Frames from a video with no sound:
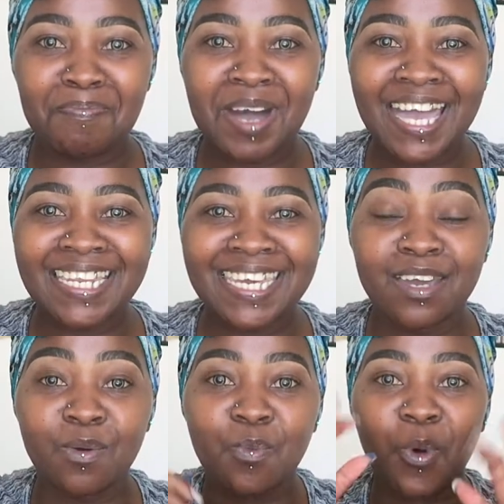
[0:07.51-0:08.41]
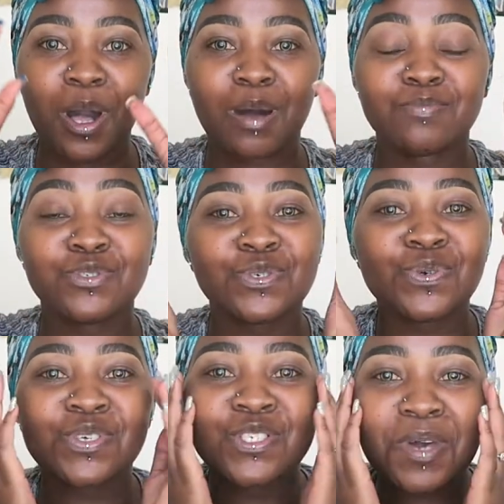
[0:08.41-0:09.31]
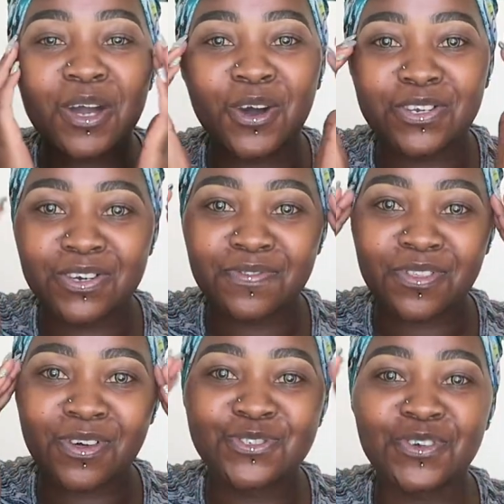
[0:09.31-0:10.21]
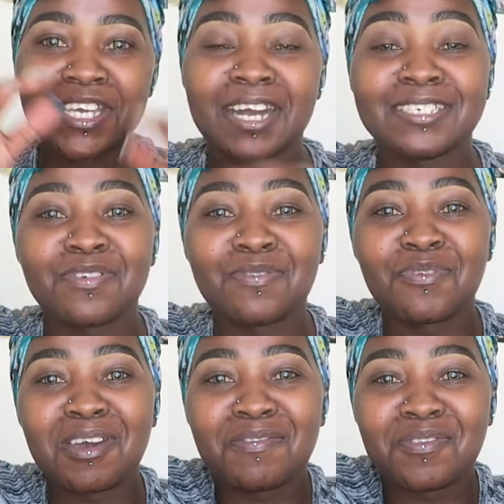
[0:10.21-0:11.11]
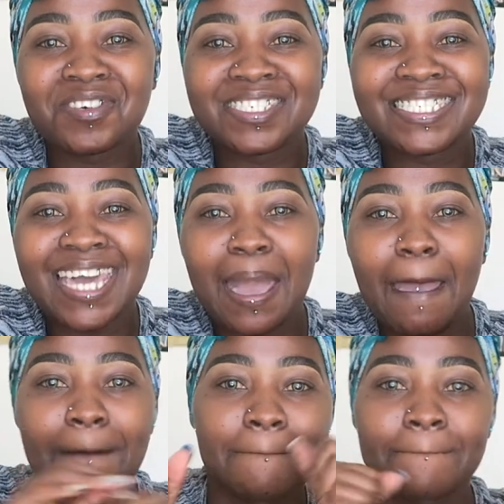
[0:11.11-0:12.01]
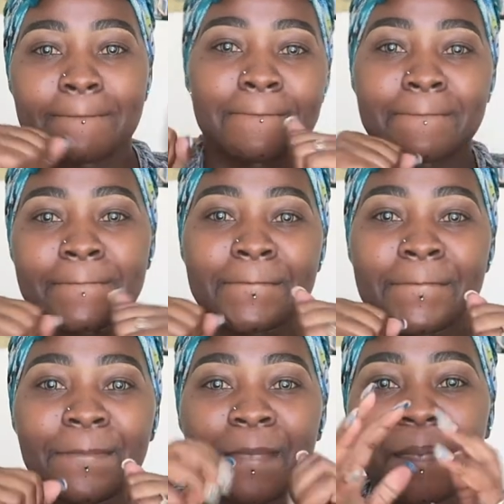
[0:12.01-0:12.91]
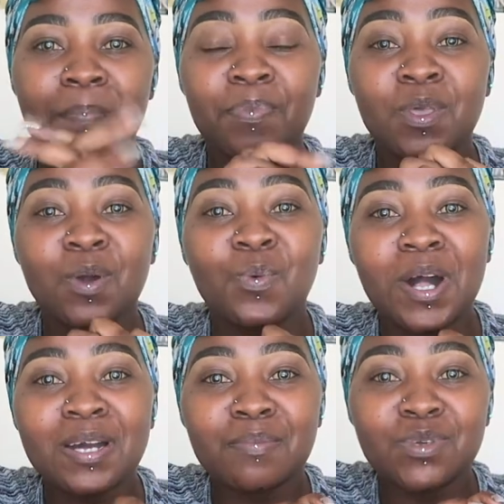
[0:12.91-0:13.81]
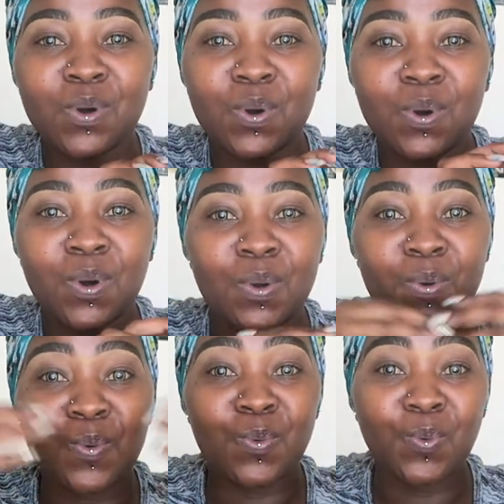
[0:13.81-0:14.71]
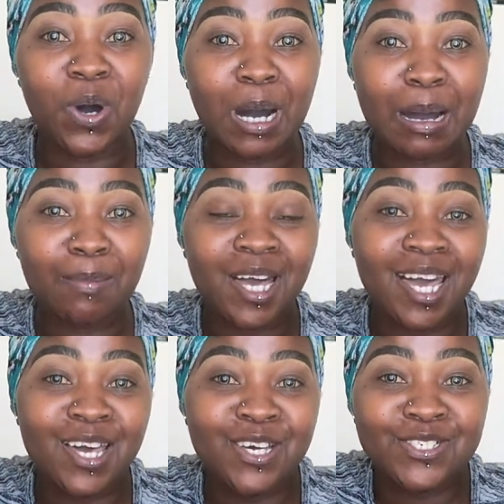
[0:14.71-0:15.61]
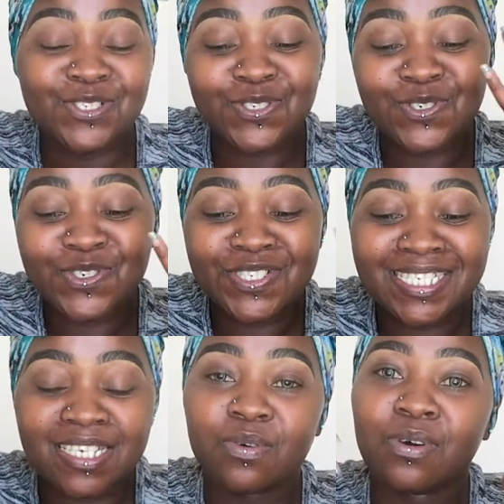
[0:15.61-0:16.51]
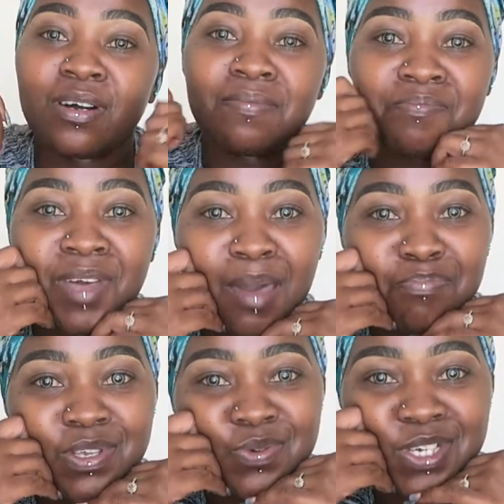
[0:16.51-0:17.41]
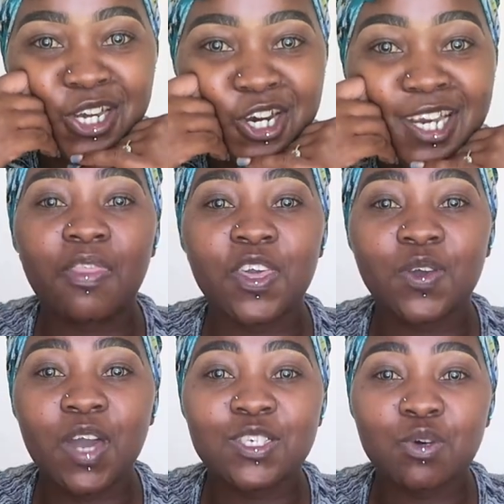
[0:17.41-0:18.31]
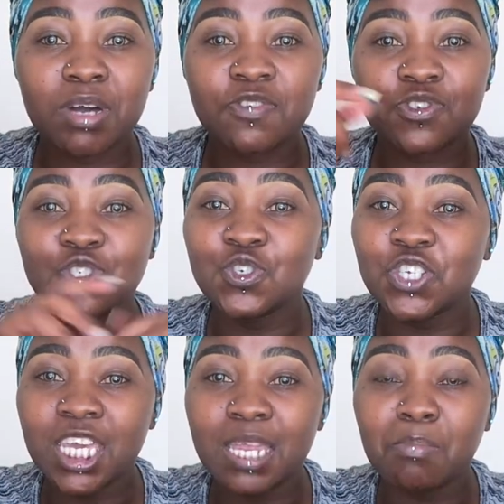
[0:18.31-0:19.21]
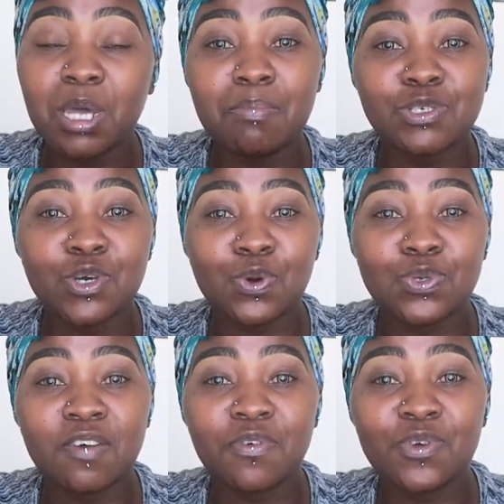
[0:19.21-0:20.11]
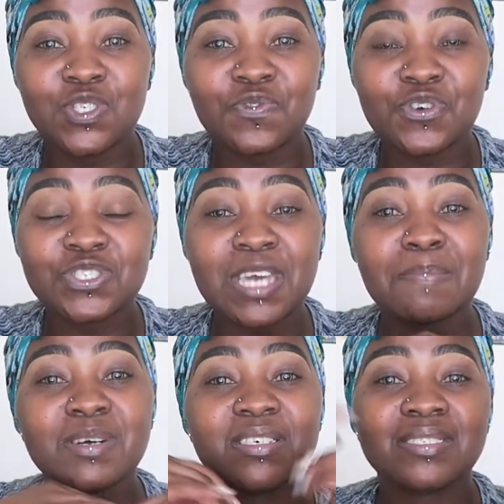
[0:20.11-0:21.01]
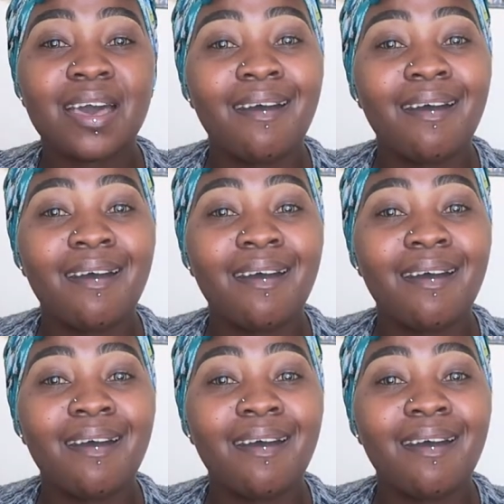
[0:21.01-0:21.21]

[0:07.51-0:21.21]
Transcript: everybody. Welcome to the Sweat Corner for those joining us for the very first time. Welcome, y'all. Welcome to Happy New Year. Thank you guys so much for tuning in. My name is Orunda for those first timers.